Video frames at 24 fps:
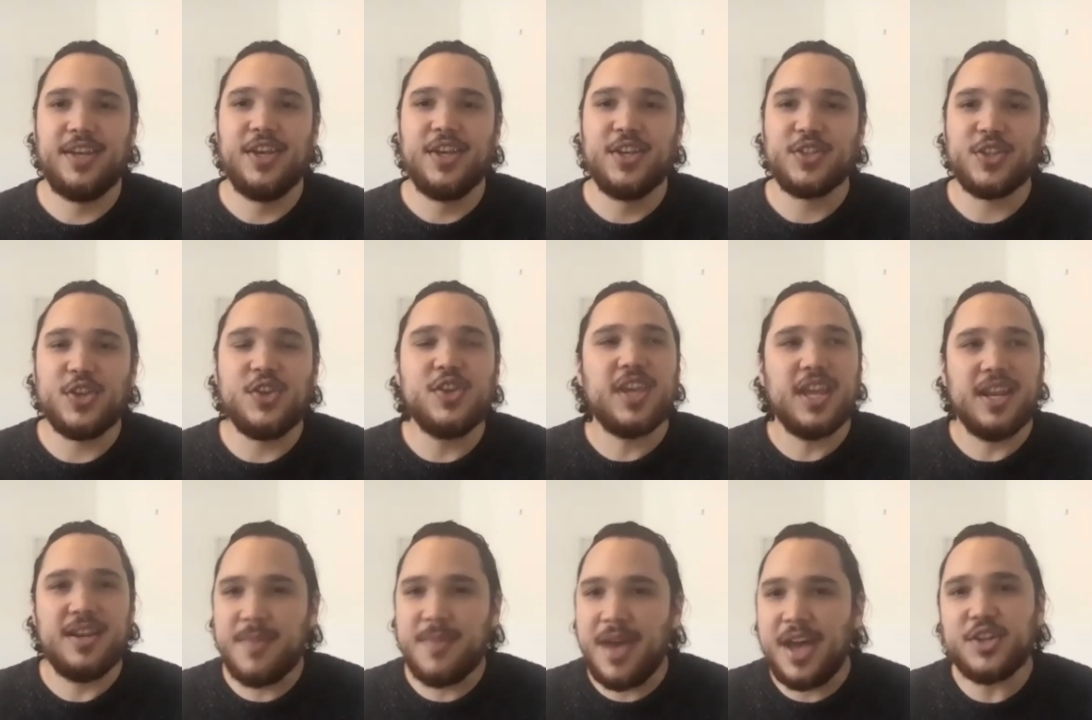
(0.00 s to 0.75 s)
So you
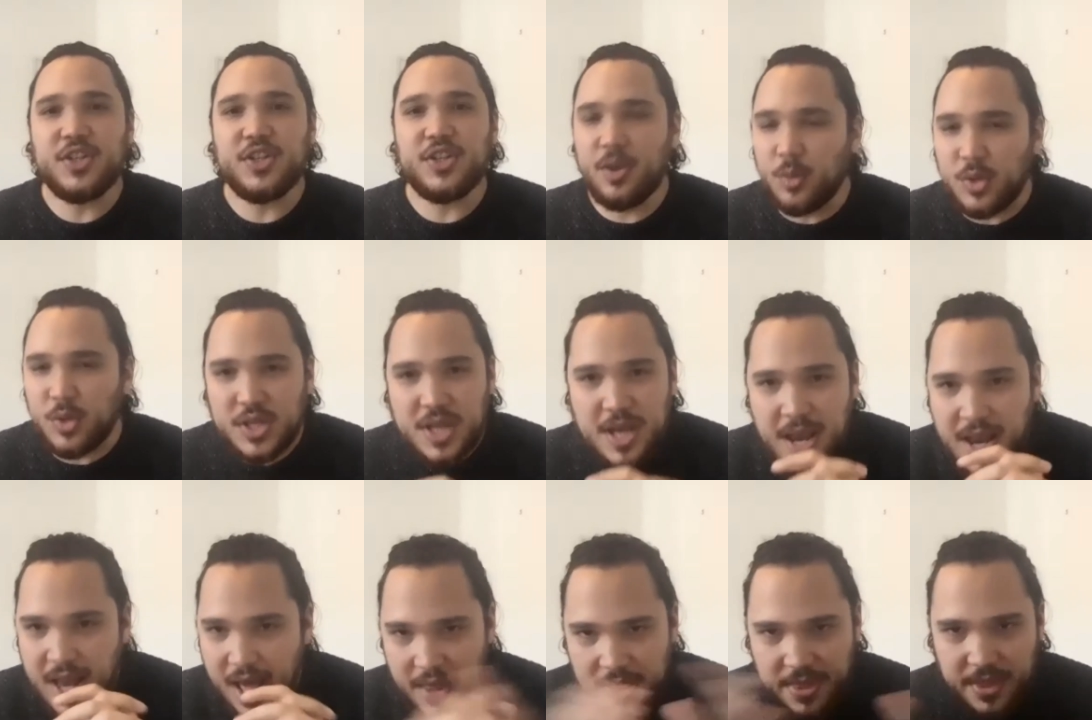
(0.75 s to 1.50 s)
can imagine there was
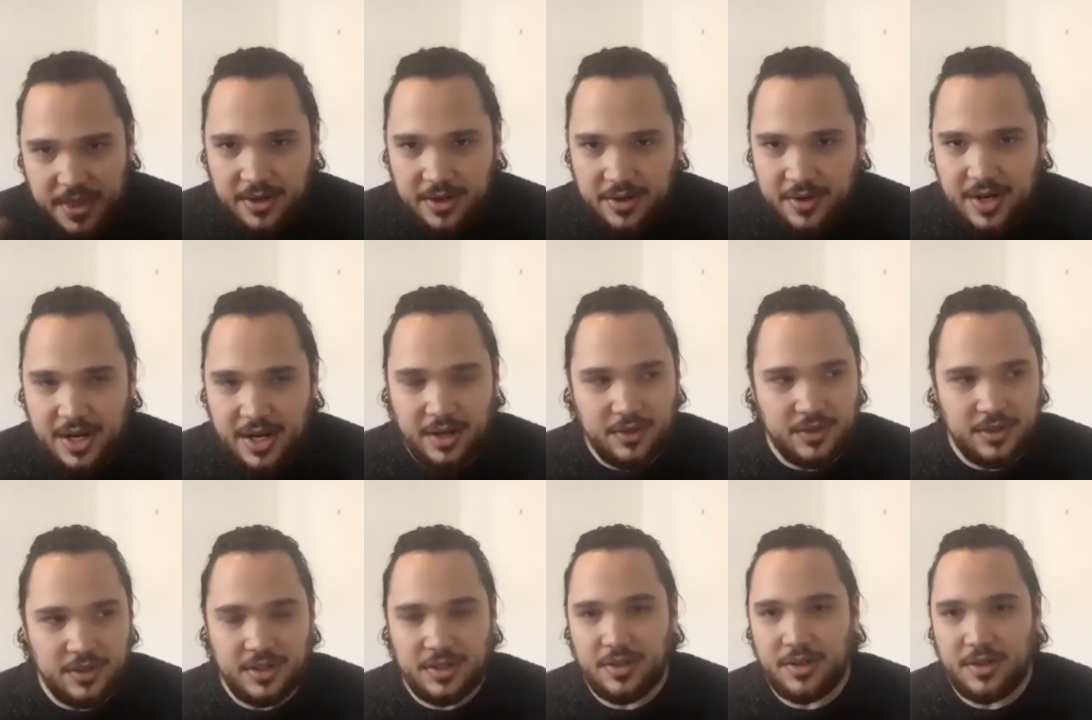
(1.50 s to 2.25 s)
nothing
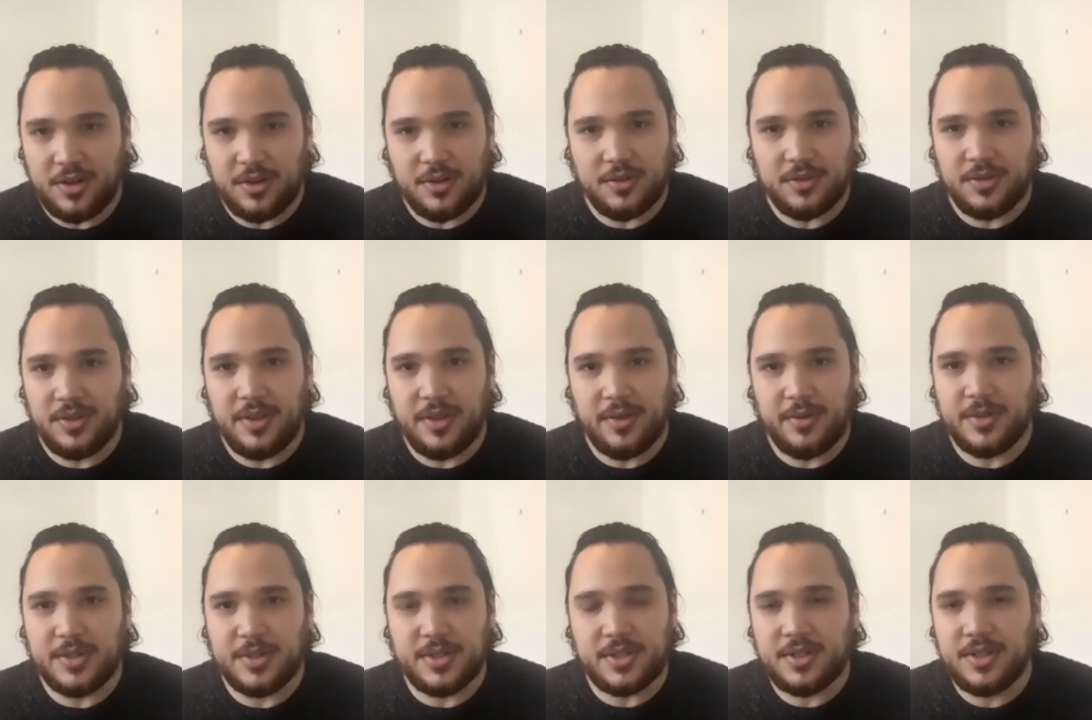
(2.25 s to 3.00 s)
around, you know, there
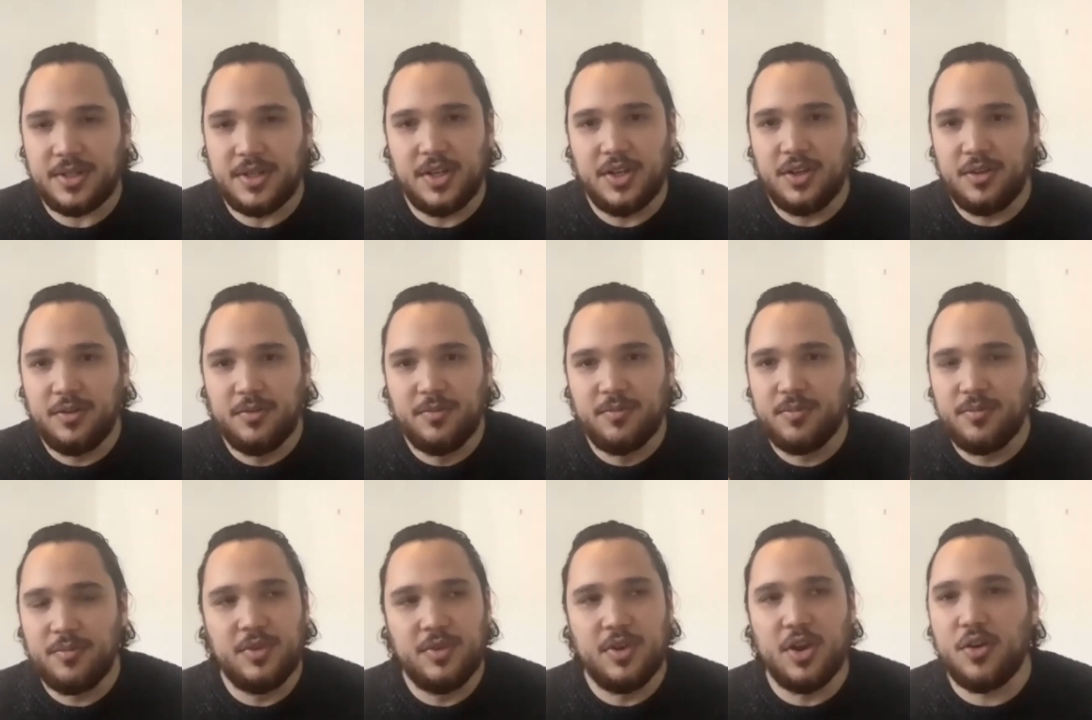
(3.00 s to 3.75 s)
was
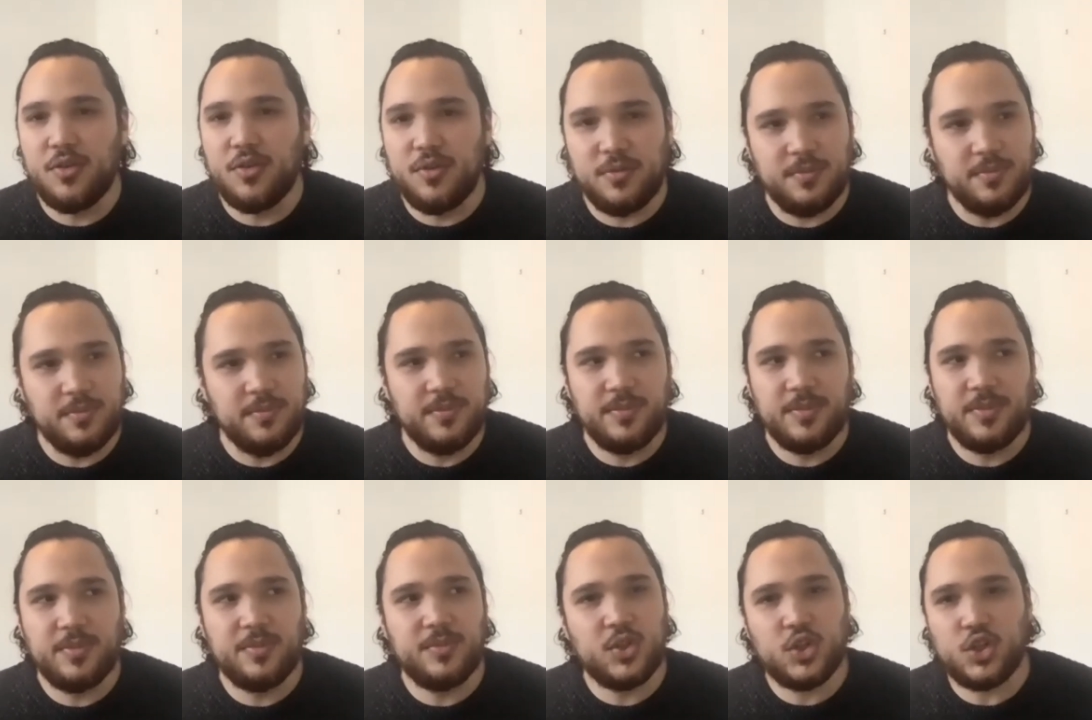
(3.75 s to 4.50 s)
no
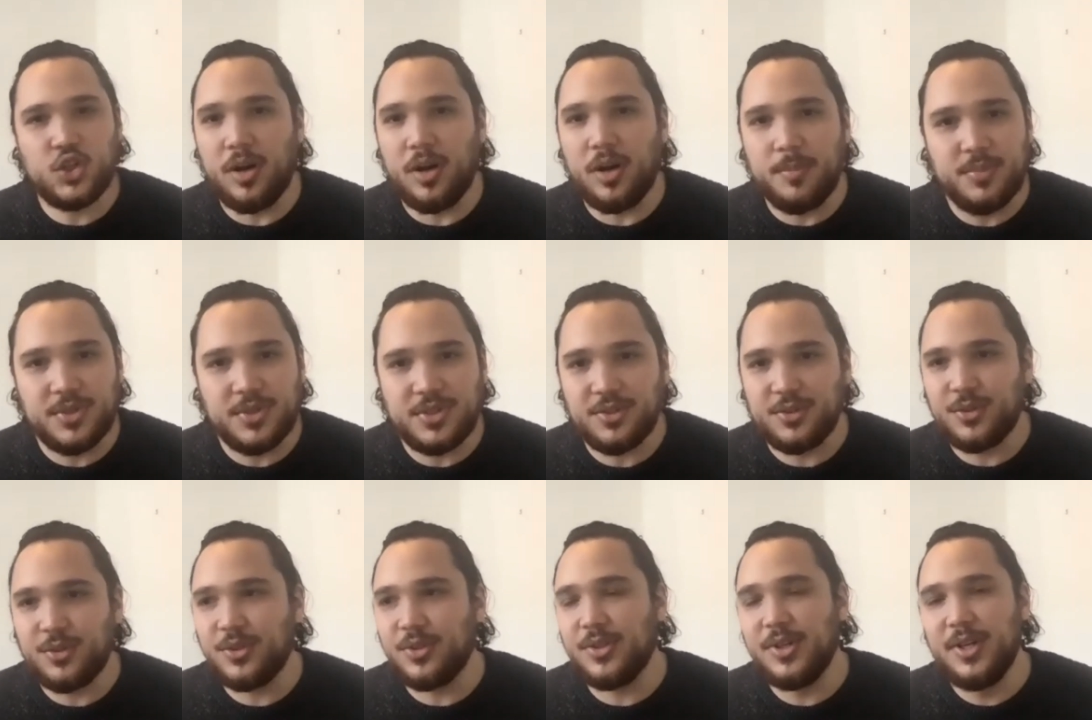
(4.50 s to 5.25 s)
shops
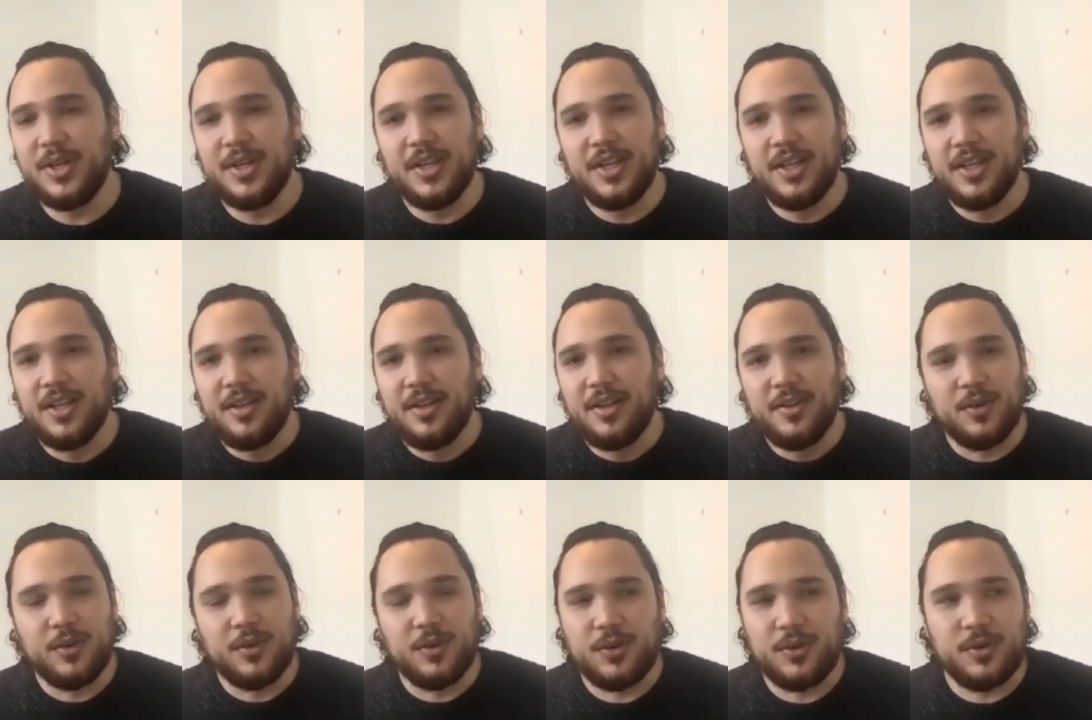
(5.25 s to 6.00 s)
or
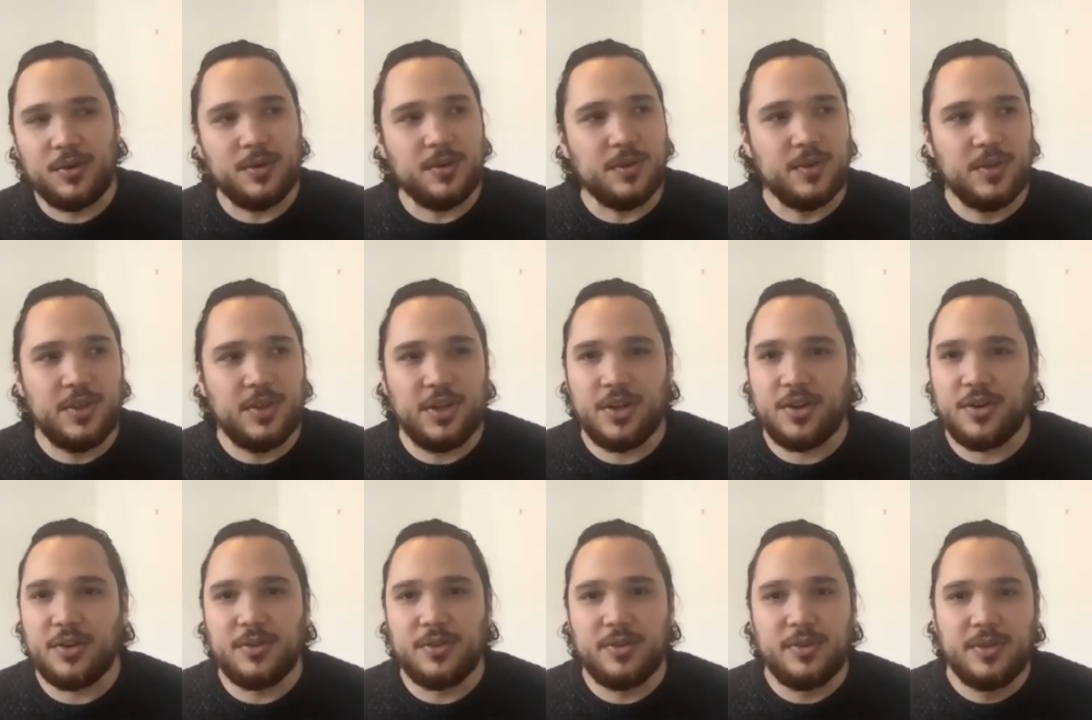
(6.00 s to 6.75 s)
or you
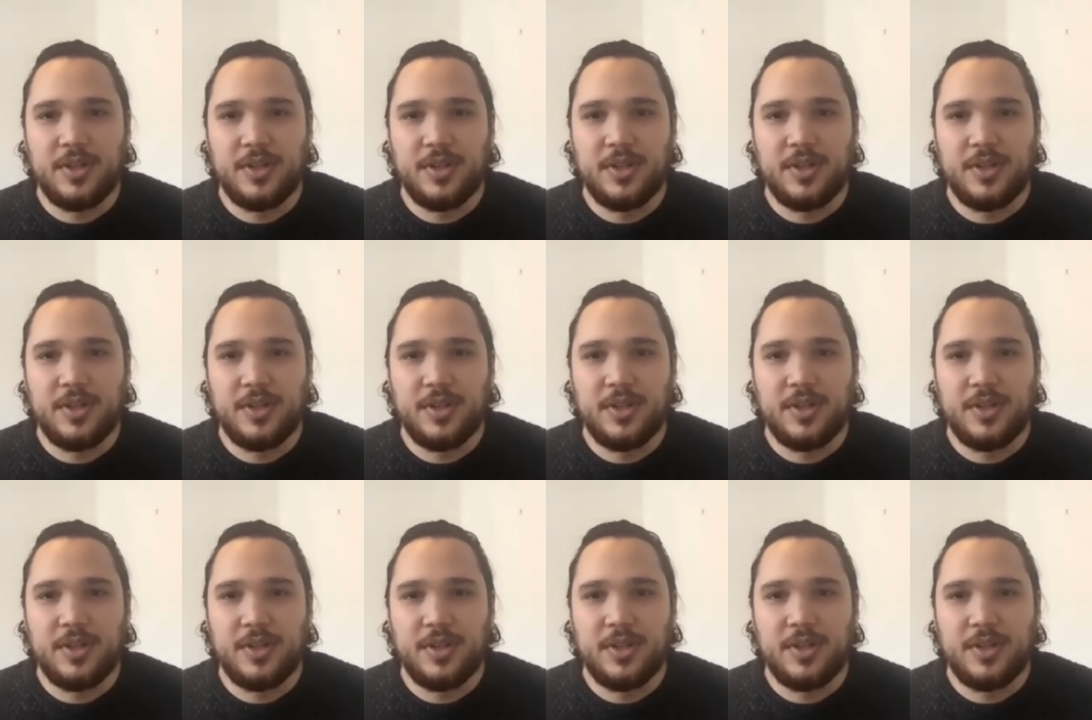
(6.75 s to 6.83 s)
know